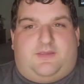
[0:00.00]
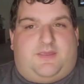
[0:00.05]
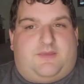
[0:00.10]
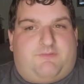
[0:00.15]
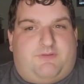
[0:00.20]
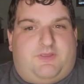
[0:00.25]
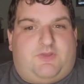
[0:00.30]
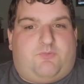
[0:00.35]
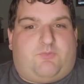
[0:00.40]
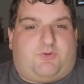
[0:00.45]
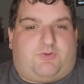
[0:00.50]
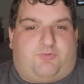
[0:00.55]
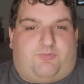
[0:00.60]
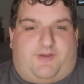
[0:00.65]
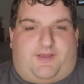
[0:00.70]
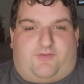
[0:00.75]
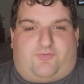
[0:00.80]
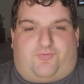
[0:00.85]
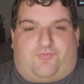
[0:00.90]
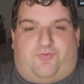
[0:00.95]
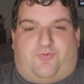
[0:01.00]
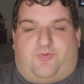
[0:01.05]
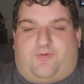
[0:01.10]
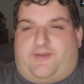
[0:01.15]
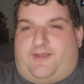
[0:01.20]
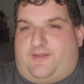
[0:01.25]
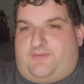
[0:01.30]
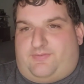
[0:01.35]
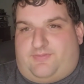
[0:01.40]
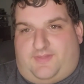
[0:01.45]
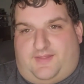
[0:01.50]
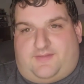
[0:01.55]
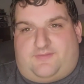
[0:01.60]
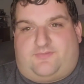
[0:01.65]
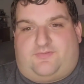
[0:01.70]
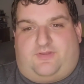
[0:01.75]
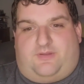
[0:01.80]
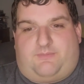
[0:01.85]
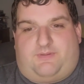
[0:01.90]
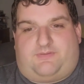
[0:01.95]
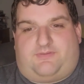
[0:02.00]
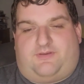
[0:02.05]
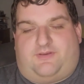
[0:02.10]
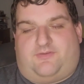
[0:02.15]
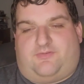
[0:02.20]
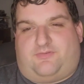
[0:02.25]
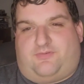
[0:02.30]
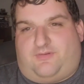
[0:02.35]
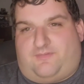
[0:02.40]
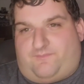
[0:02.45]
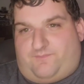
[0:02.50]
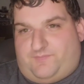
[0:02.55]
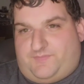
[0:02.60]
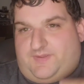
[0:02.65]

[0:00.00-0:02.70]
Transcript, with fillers: giving you what you asked for and then some. It does.